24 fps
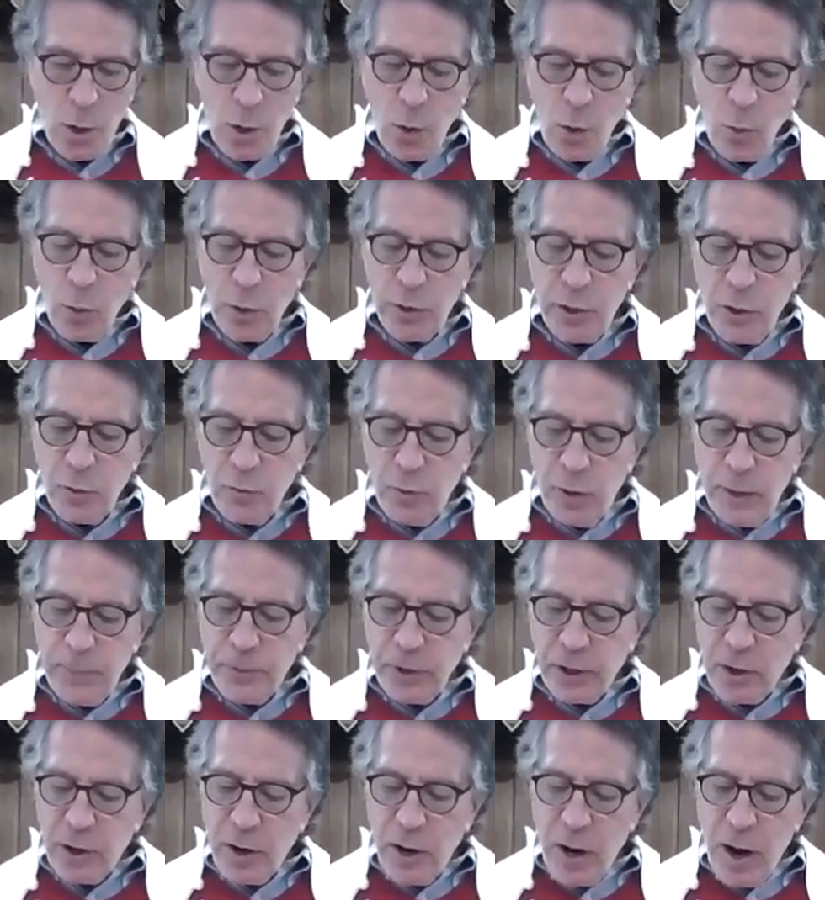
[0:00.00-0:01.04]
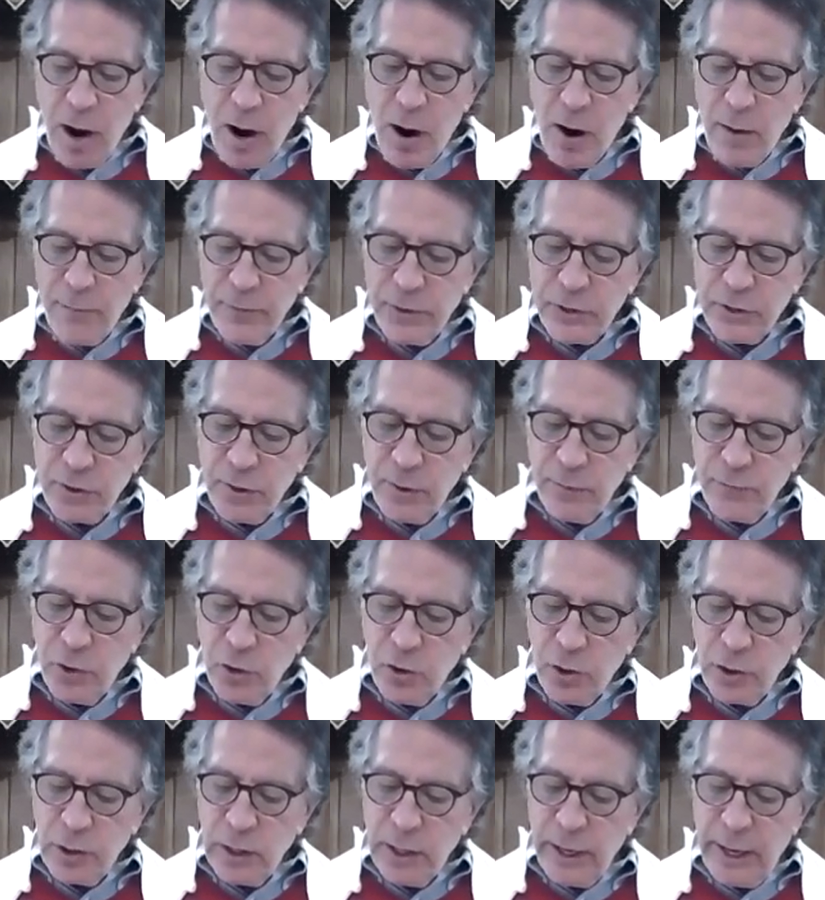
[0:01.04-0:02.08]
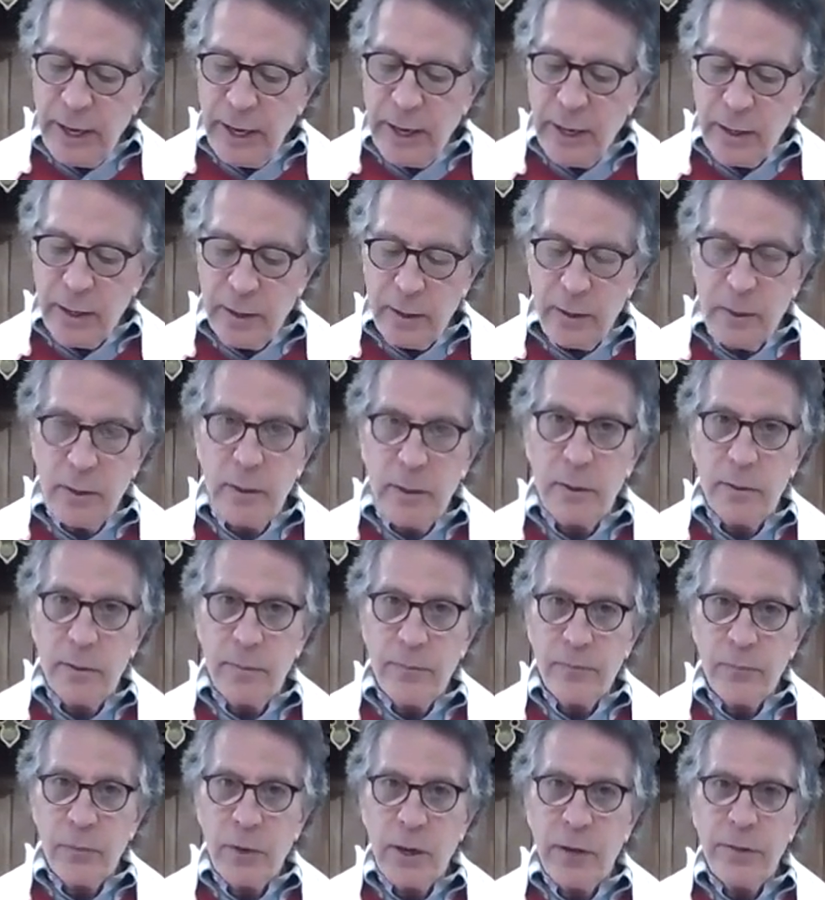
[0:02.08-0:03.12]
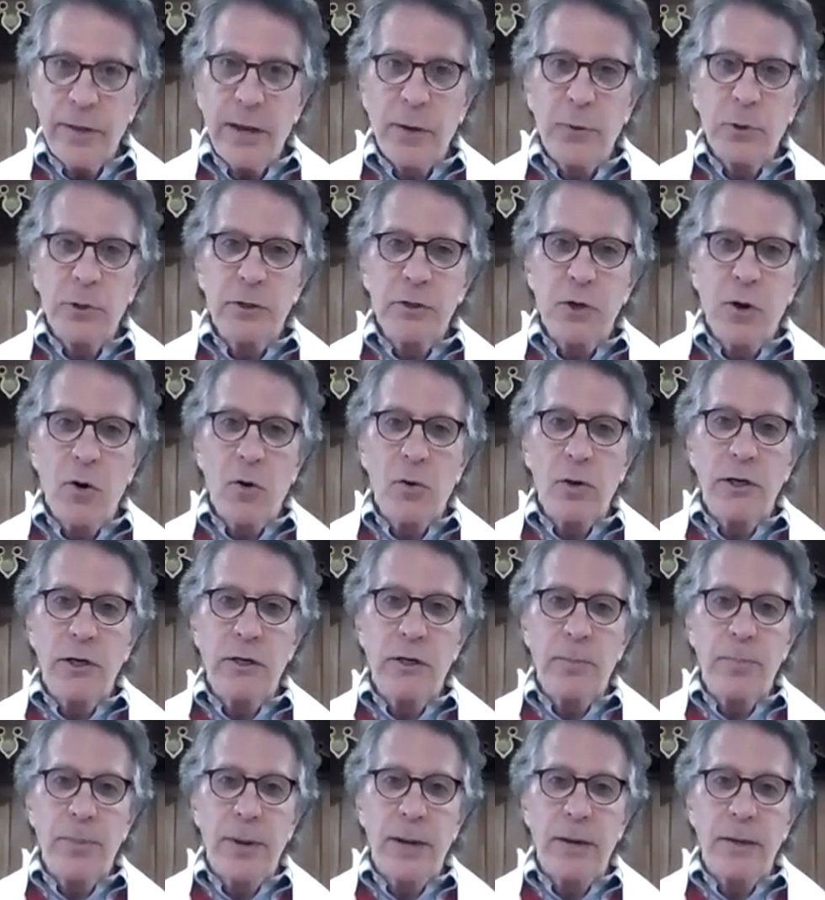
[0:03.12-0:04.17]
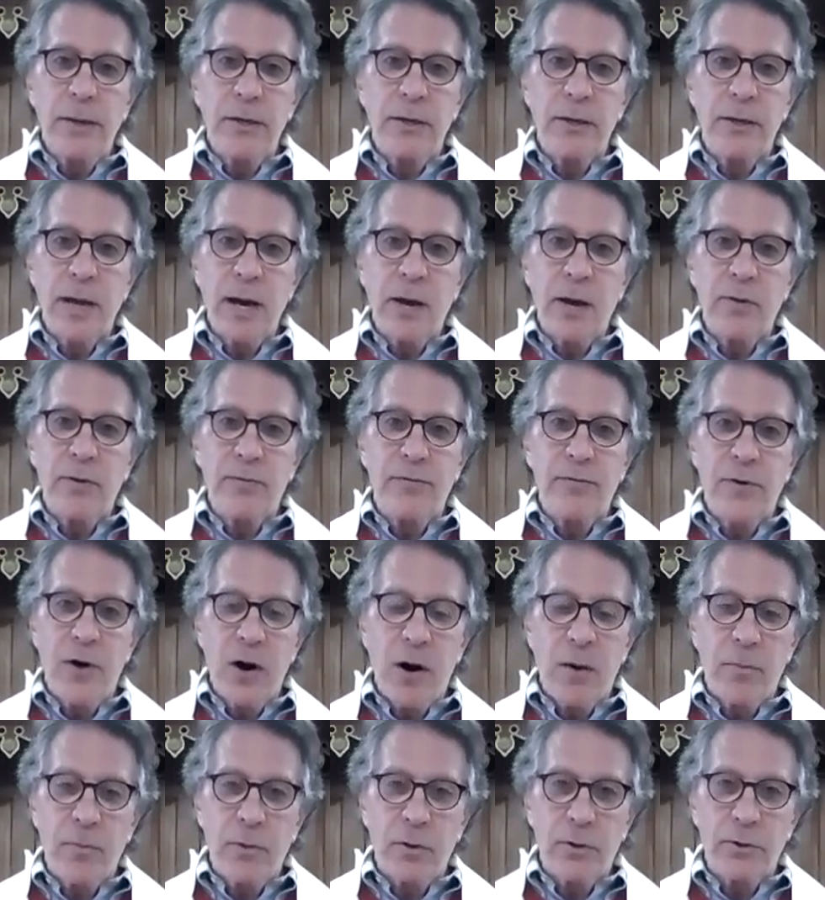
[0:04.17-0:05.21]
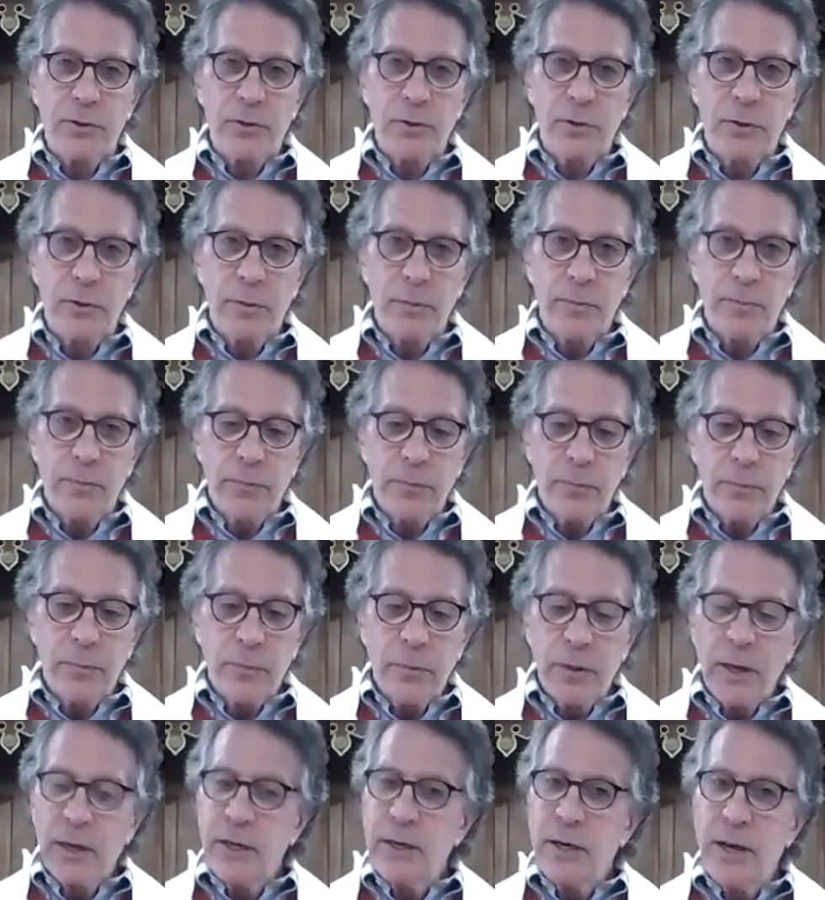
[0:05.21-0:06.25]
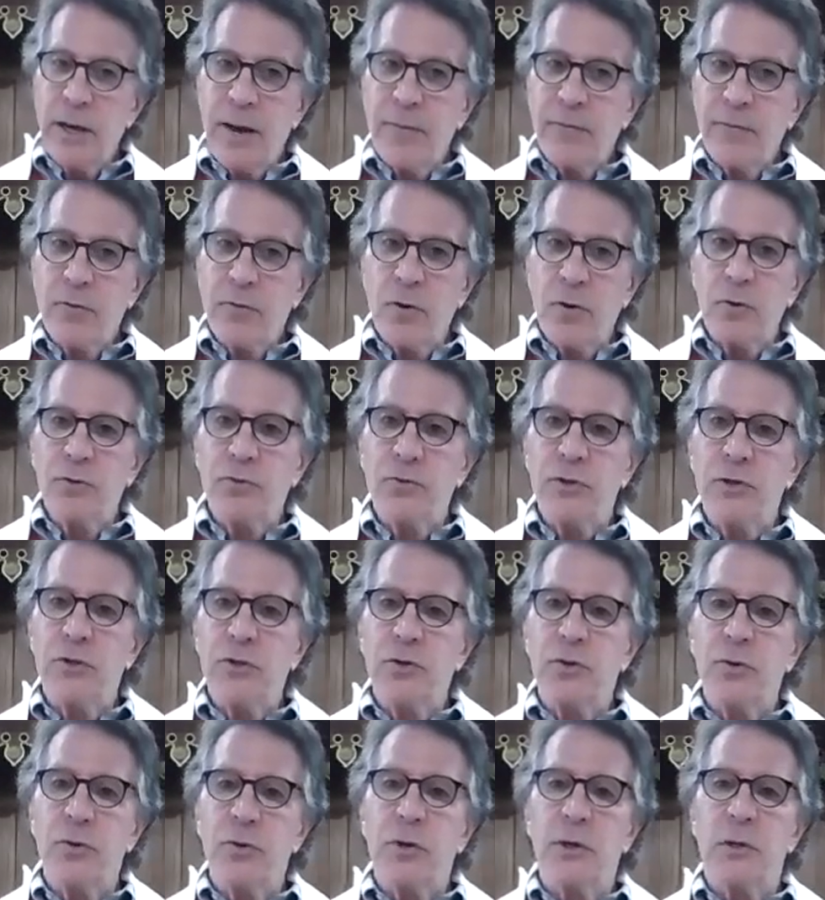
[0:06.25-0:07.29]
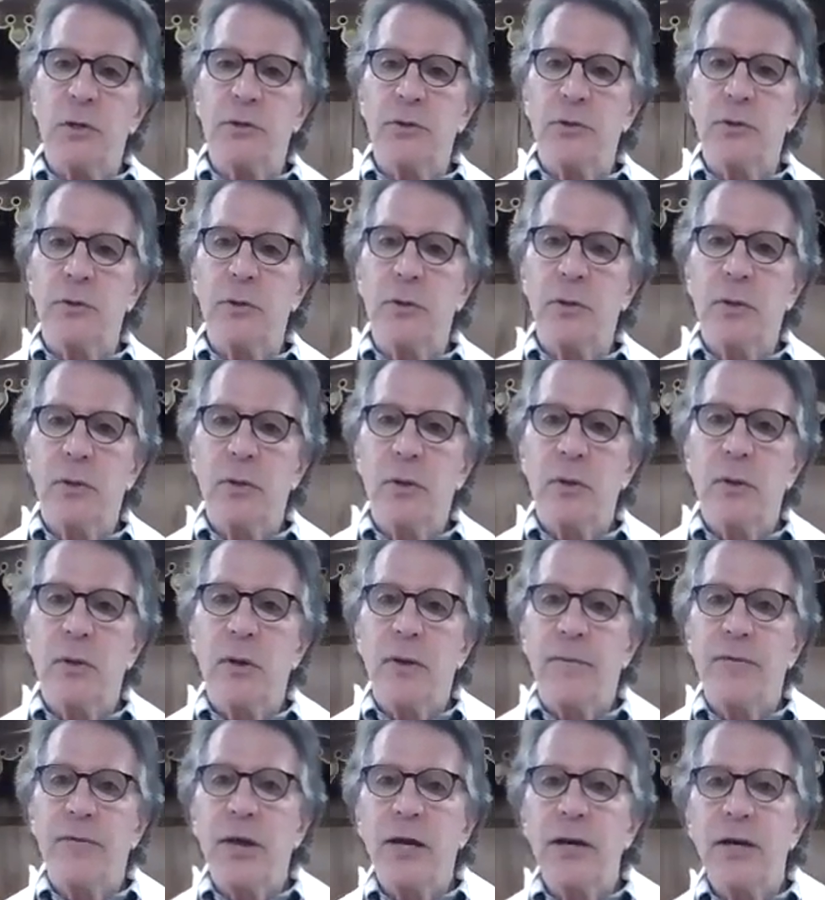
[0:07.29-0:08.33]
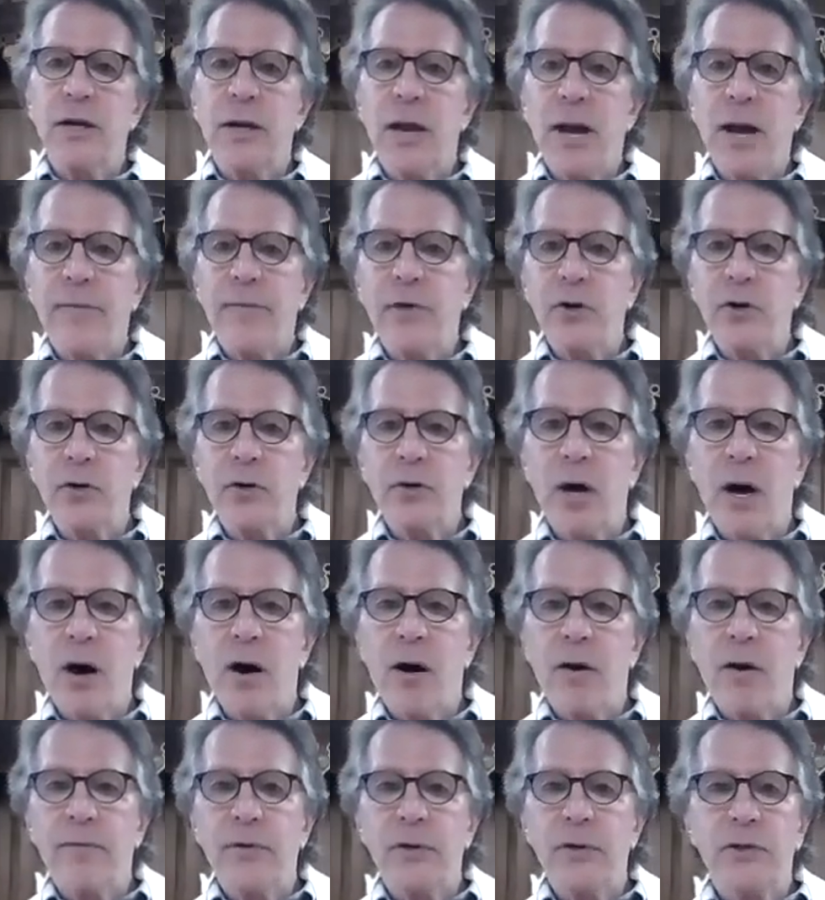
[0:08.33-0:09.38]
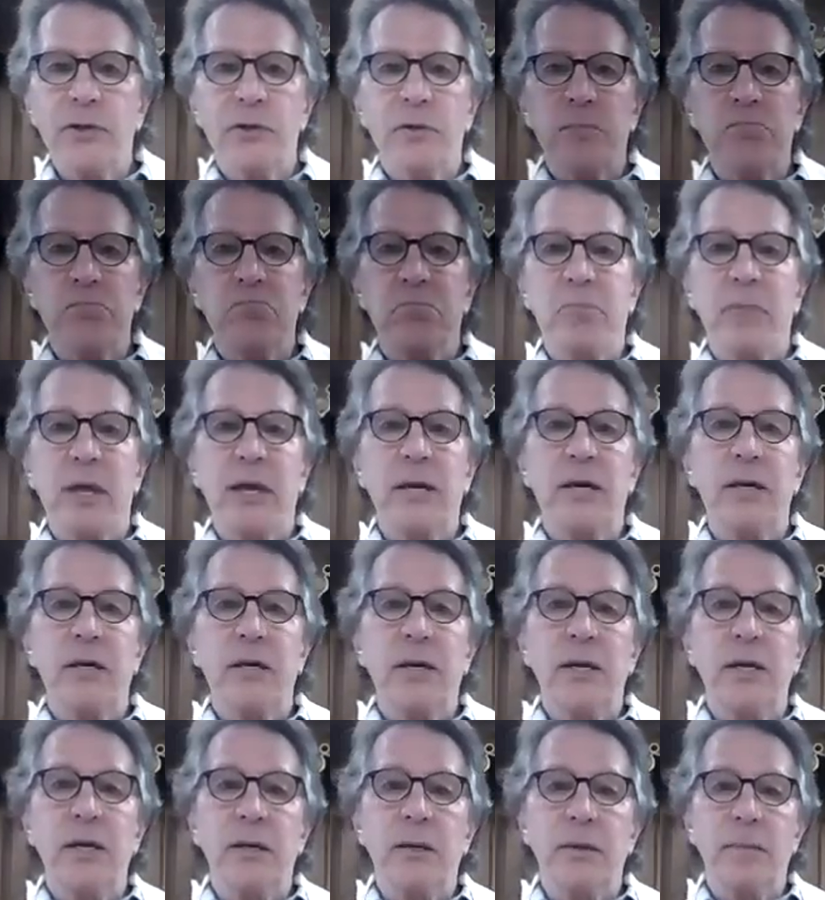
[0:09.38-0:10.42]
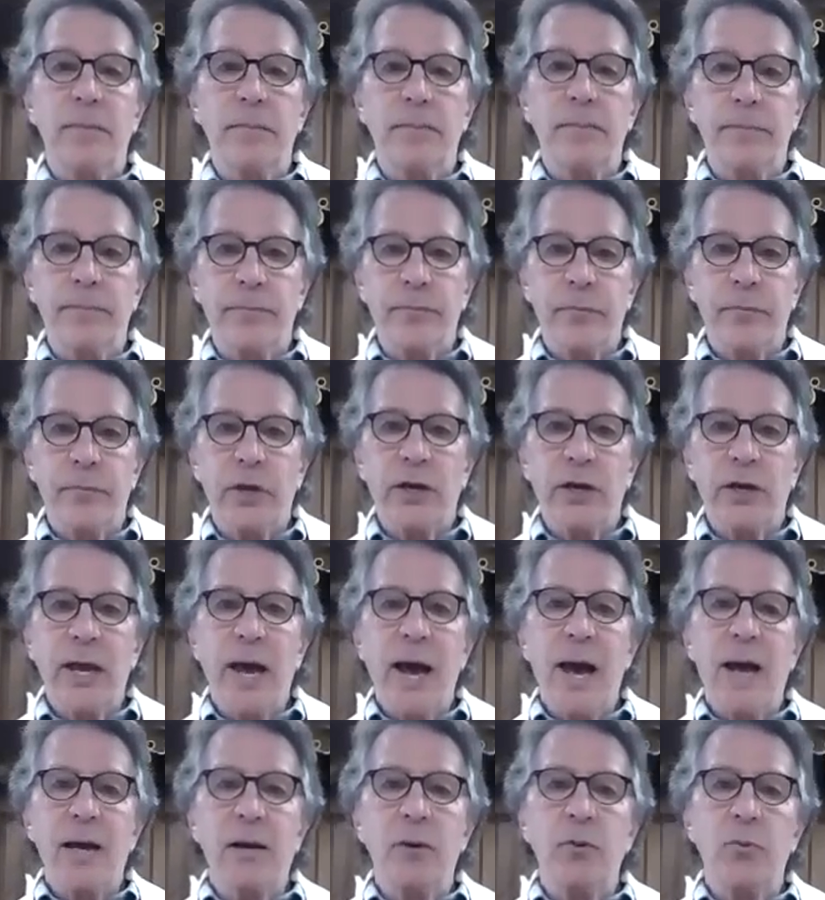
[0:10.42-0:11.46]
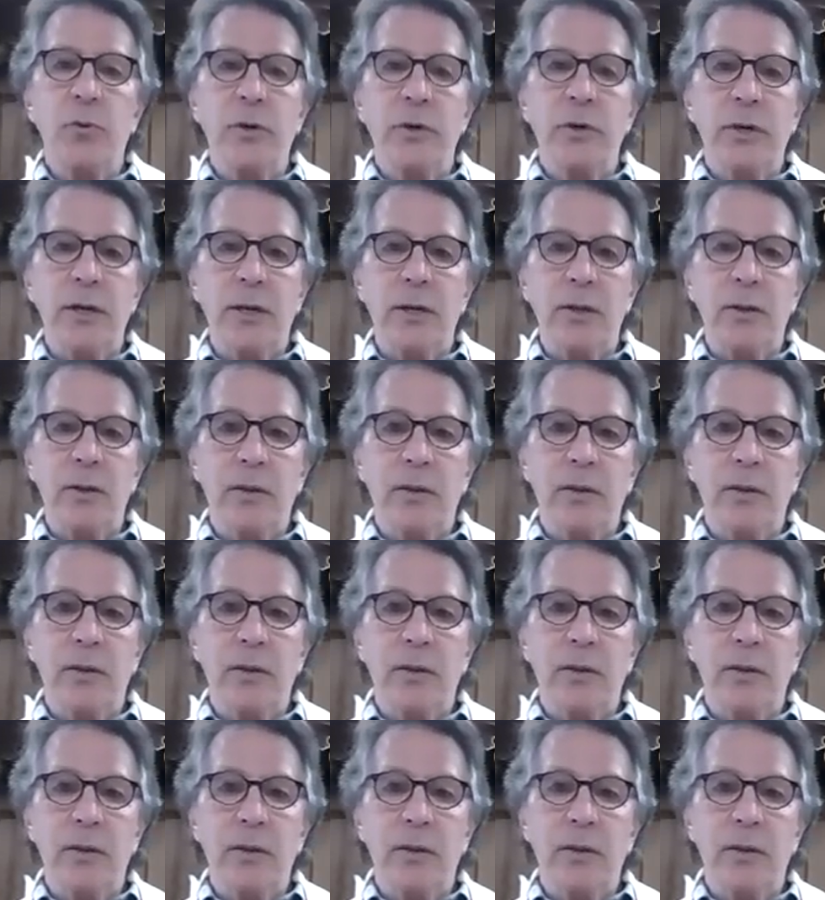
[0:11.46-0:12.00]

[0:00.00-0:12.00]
When you reap the harvest of your land, and they were totally dependent now, the farmers, they didn't have grocery stores. They didn't have a good harvest, they didn't eat. The cattle wouldn't eat.